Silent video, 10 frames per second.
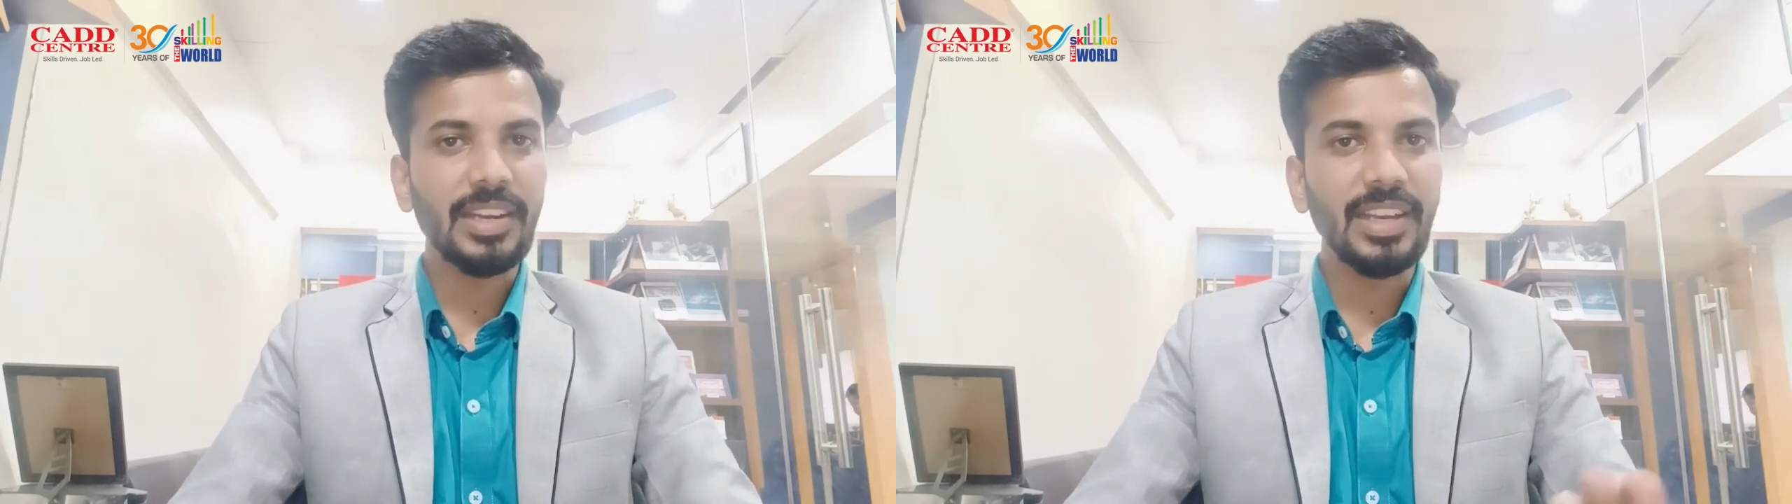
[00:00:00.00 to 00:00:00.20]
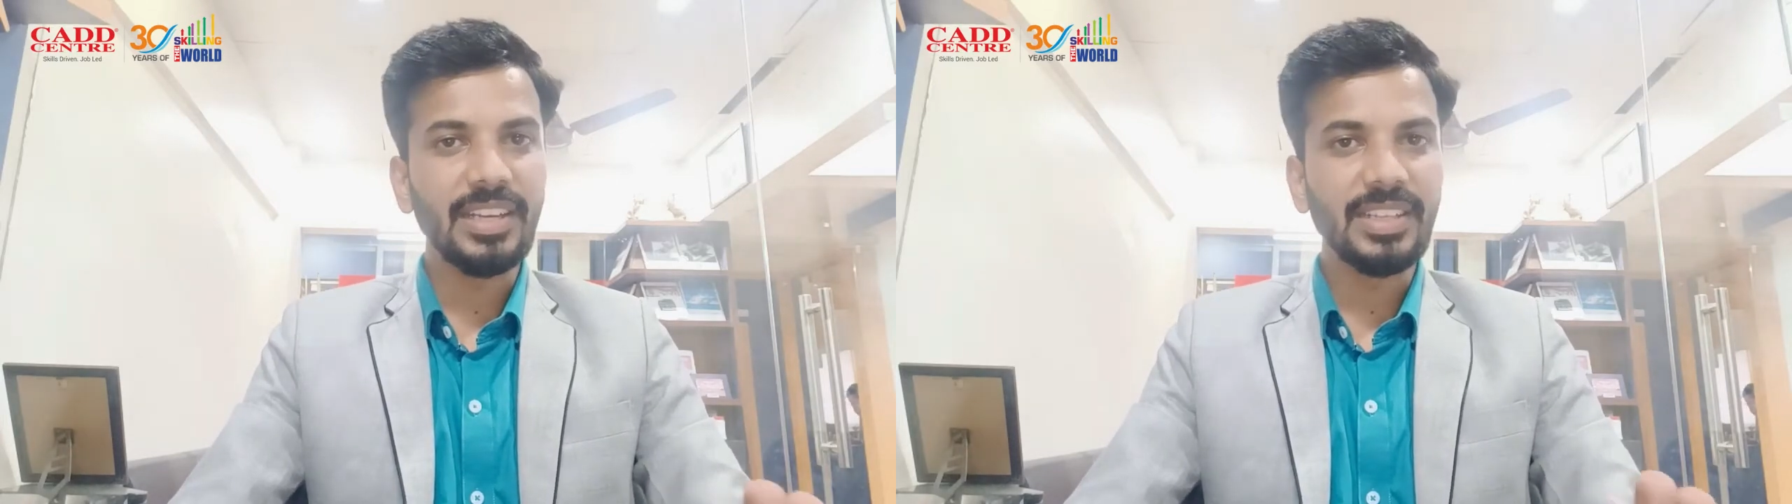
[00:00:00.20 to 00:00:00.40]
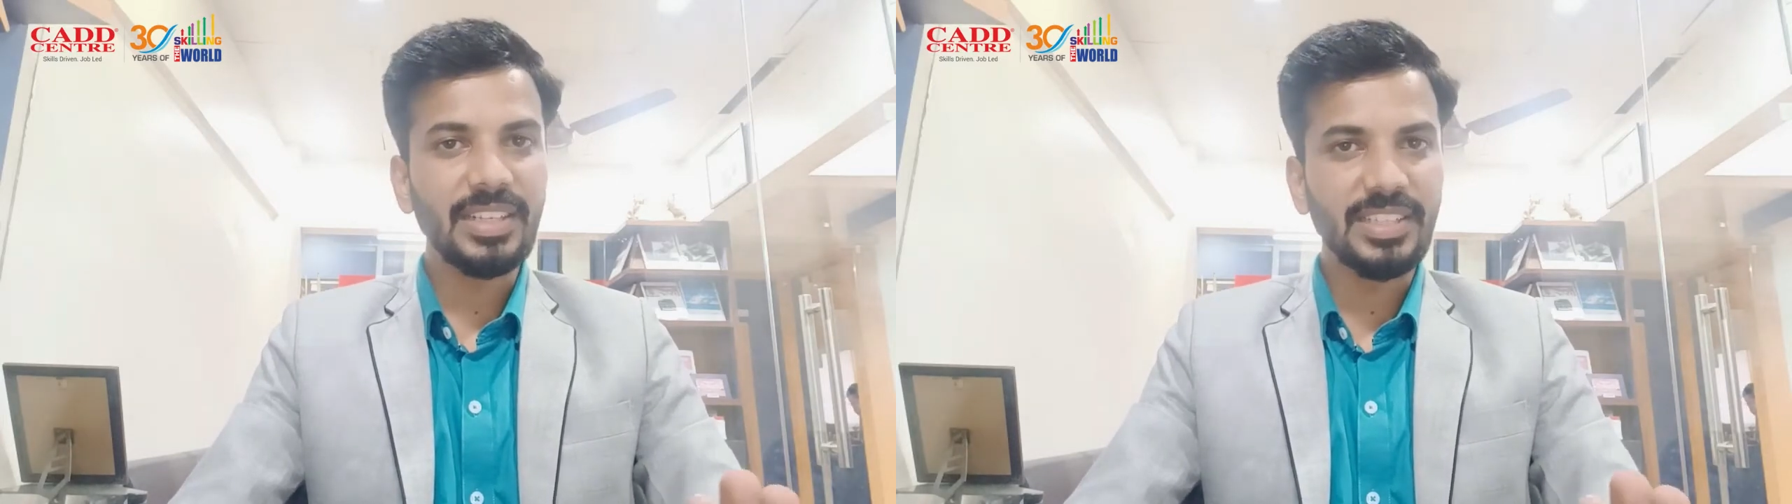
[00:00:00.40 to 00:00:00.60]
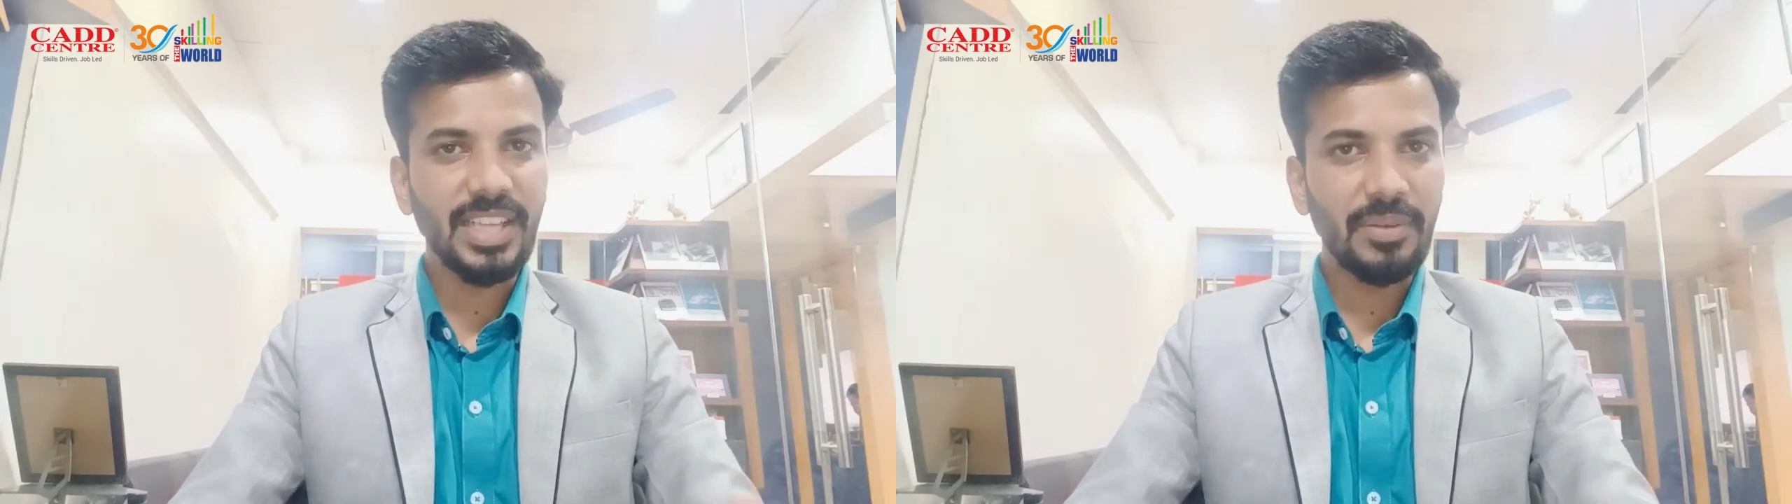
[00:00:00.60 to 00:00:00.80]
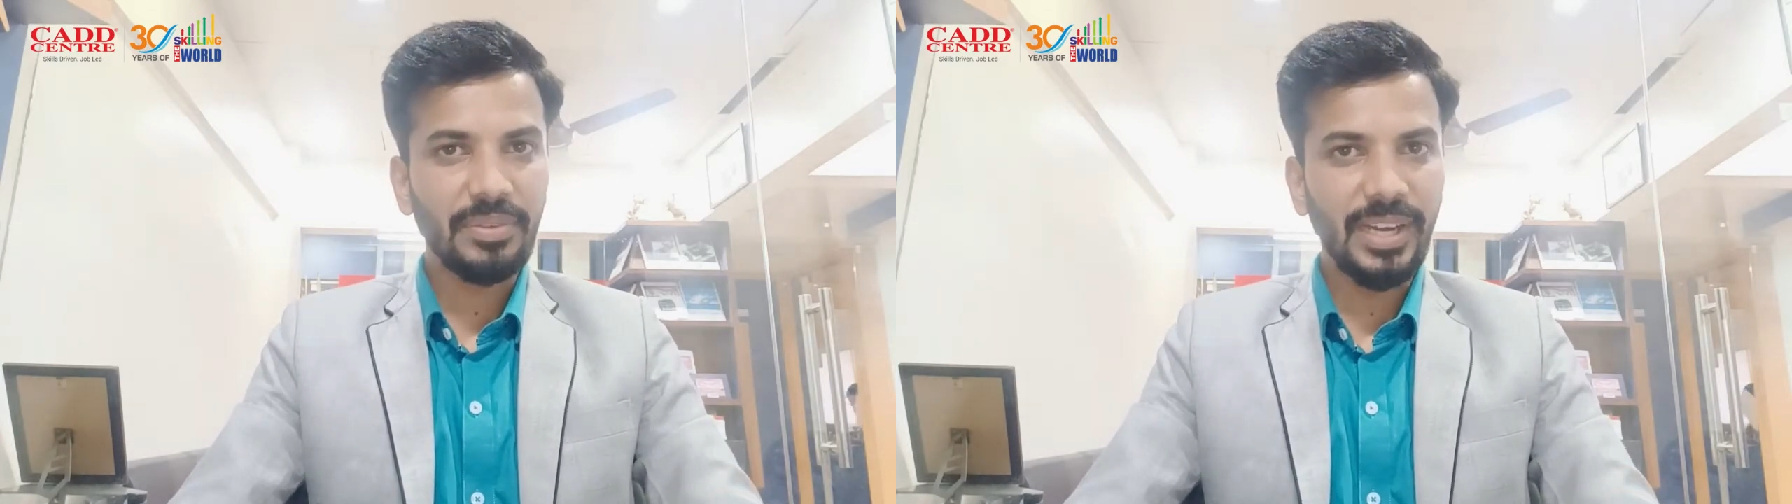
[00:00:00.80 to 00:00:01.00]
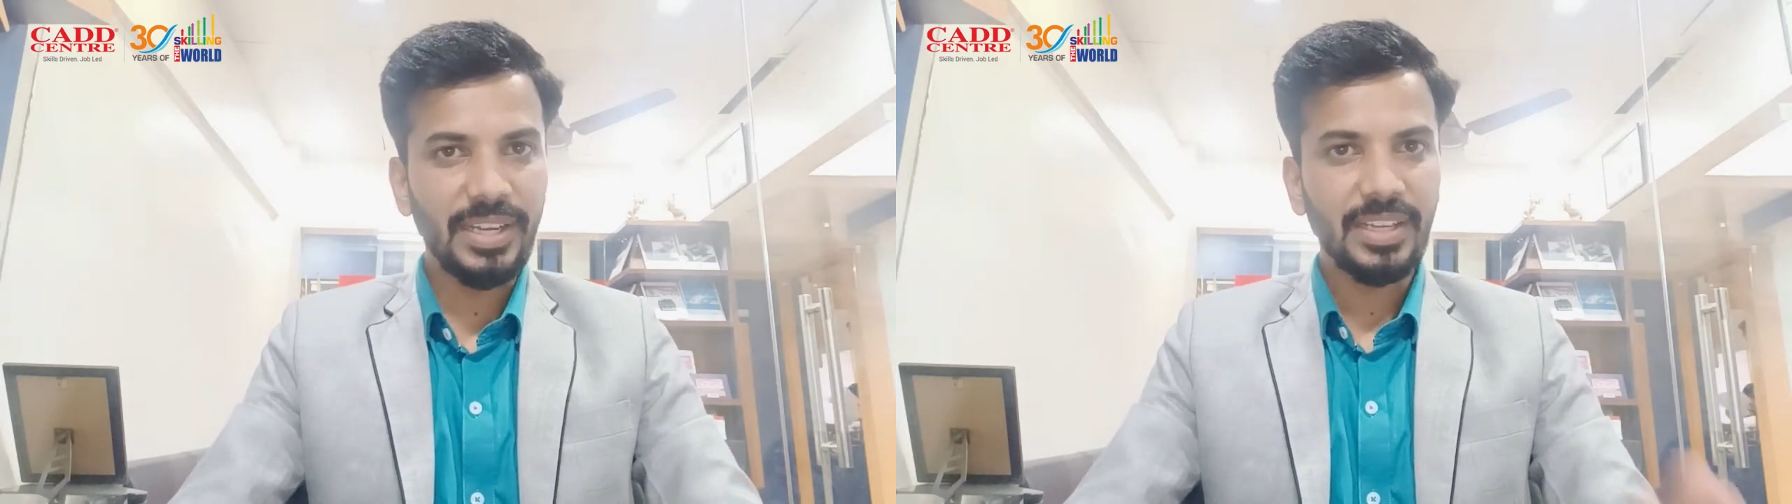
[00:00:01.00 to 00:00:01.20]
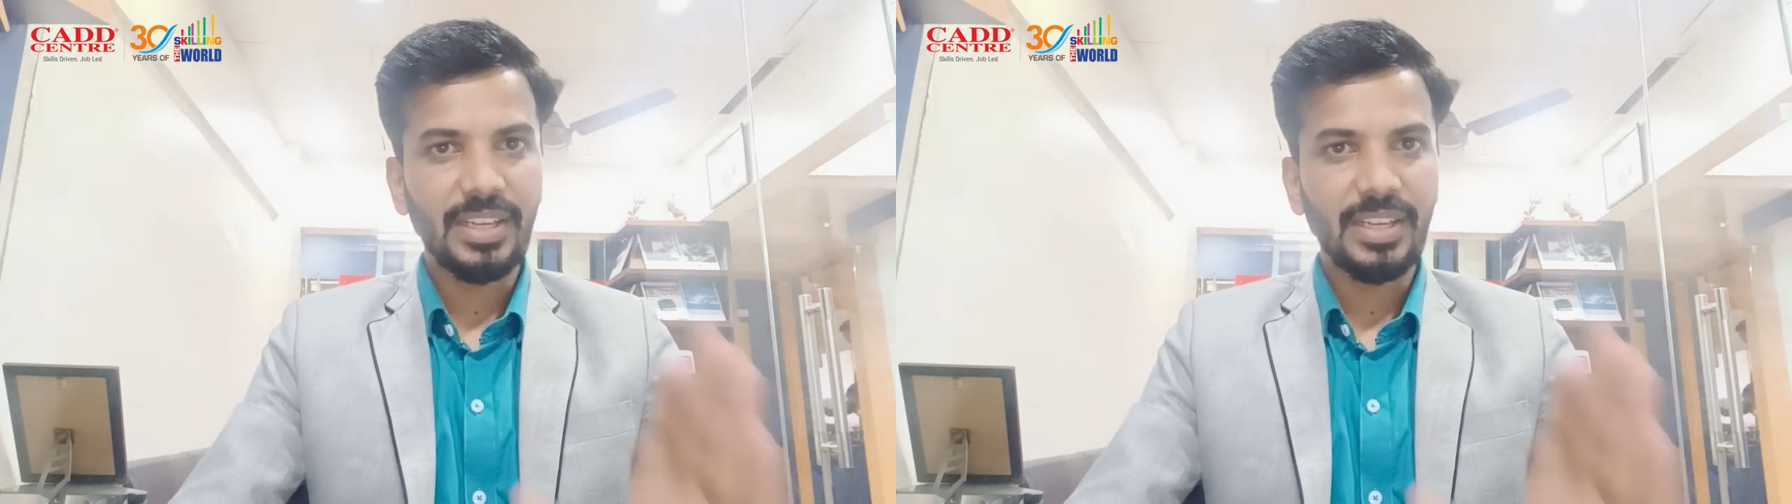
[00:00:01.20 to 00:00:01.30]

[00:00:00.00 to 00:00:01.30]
in the design field,